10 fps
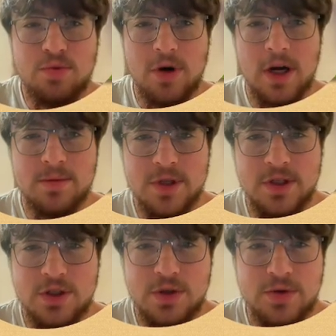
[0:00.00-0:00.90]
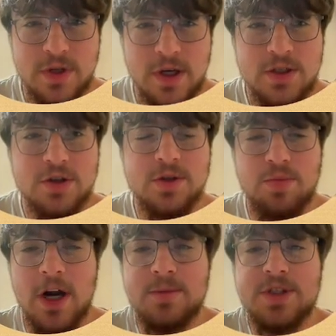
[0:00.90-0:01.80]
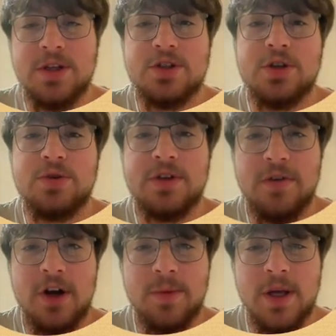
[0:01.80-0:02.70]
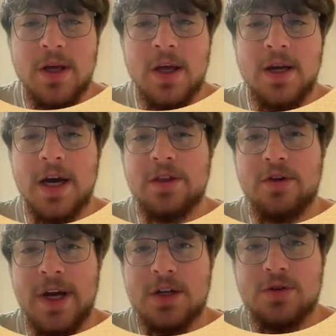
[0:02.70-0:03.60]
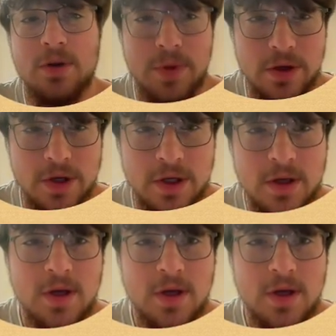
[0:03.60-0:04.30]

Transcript: problems in the student's environment and not their natural ability.